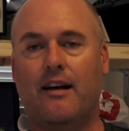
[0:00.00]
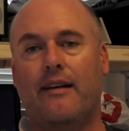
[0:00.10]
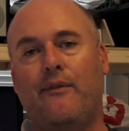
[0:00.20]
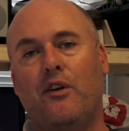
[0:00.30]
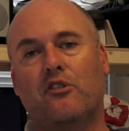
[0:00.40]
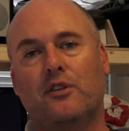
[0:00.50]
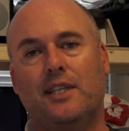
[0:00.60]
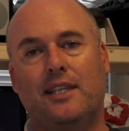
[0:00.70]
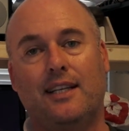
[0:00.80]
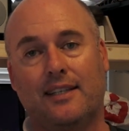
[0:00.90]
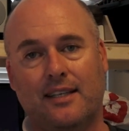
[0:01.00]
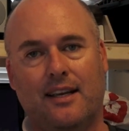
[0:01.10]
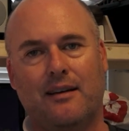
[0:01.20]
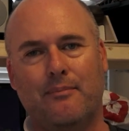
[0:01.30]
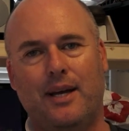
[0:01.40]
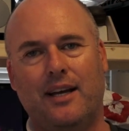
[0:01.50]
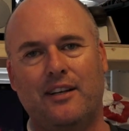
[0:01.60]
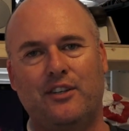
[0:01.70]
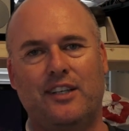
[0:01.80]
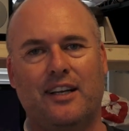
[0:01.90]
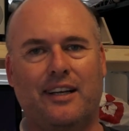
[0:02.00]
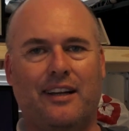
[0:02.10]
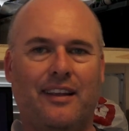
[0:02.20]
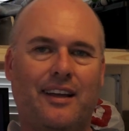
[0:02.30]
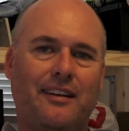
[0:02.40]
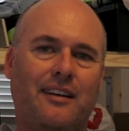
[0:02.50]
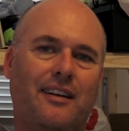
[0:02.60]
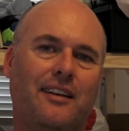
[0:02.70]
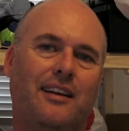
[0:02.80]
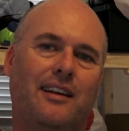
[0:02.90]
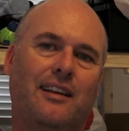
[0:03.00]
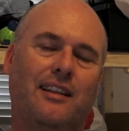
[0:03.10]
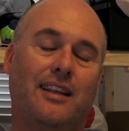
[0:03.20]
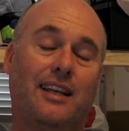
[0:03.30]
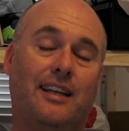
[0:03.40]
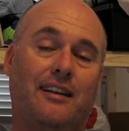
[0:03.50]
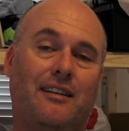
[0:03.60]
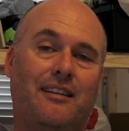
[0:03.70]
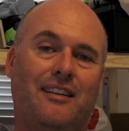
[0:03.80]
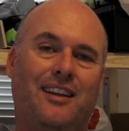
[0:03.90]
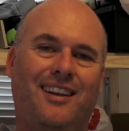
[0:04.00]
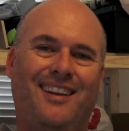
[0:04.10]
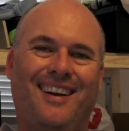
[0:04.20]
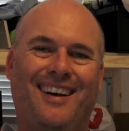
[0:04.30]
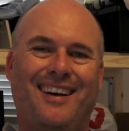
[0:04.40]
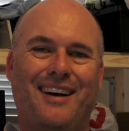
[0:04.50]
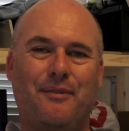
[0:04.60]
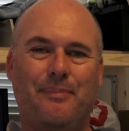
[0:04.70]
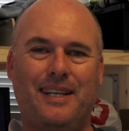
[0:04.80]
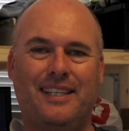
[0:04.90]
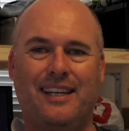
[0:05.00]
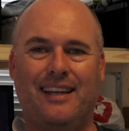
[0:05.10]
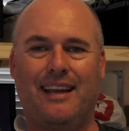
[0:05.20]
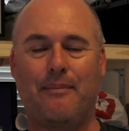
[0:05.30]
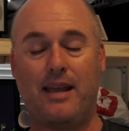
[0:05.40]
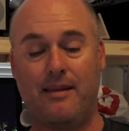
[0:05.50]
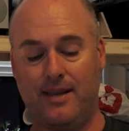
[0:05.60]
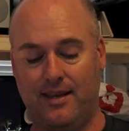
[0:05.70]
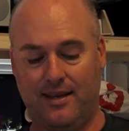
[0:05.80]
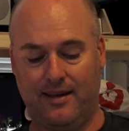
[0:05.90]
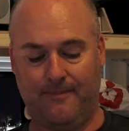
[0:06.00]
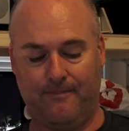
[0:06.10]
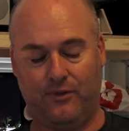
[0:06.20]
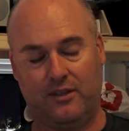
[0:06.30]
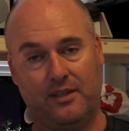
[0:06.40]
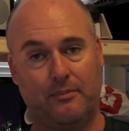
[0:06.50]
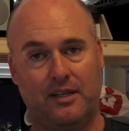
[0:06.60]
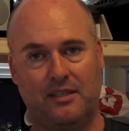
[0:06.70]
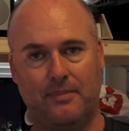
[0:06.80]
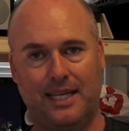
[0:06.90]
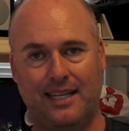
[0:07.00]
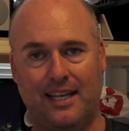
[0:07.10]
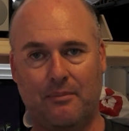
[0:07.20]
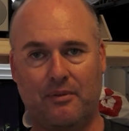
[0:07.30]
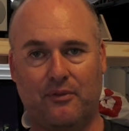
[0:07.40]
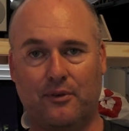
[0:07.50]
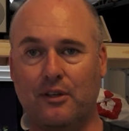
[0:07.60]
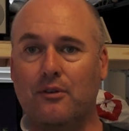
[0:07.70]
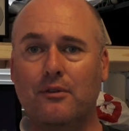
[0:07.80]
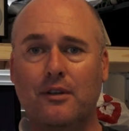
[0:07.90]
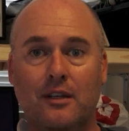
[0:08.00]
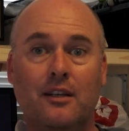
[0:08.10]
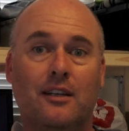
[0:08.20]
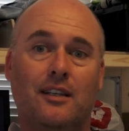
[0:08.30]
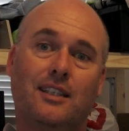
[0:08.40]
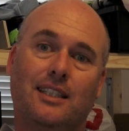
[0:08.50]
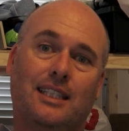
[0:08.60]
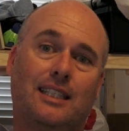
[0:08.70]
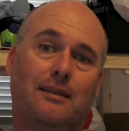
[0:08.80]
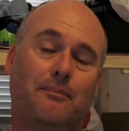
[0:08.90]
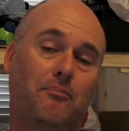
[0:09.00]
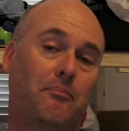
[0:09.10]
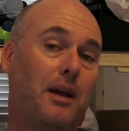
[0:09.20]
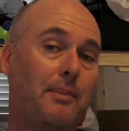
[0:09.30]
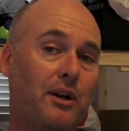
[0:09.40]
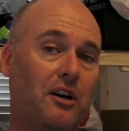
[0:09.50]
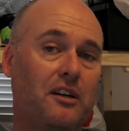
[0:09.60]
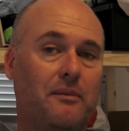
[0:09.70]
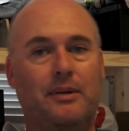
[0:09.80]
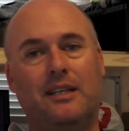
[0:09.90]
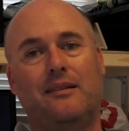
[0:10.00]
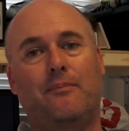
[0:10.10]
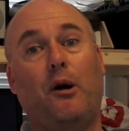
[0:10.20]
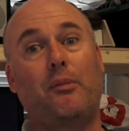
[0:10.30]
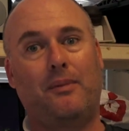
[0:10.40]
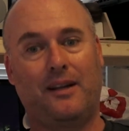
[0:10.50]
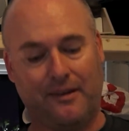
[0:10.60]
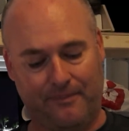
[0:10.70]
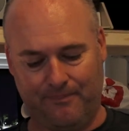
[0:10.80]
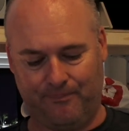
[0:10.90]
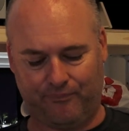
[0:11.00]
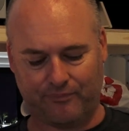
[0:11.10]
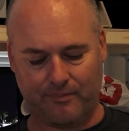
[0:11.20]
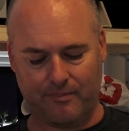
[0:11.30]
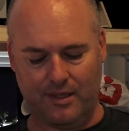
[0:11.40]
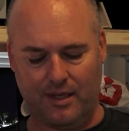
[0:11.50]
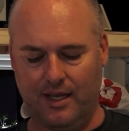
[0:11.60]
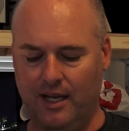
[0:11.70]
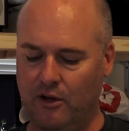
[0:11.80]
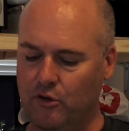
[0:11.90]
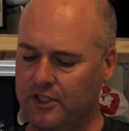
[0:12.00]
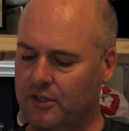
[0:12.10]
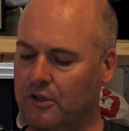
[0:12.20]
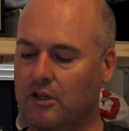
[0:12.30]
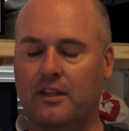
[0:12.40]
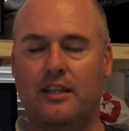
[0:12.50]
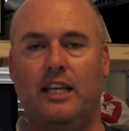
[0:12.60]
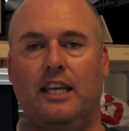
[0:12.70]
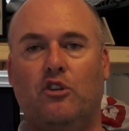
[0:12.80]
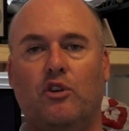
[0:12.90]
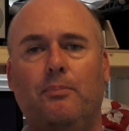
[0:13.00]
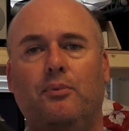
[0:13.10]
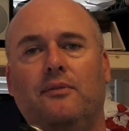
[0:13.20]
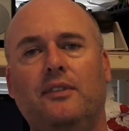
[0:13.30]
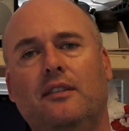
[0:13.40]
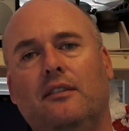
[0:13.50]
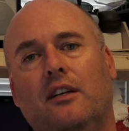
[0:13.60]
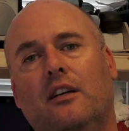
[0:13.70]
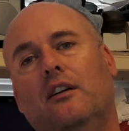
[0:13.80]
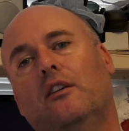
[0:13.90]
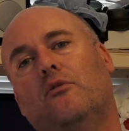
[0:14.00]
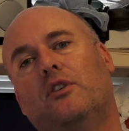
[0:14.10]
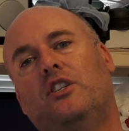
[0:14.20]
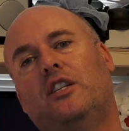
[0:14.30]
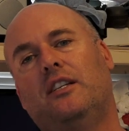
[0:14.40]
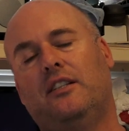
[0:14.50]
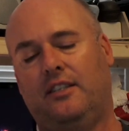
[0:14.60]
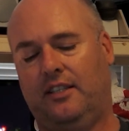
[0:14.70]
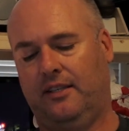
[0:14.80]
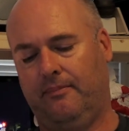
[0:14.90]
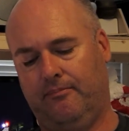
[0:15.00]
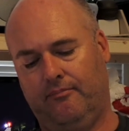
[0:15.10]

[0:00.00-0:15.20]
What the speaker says: If yours doesn't come packaged like that, then I would be saying maybe somebody's been there before you. Maybe not, but probably. Also got the grip with it, which is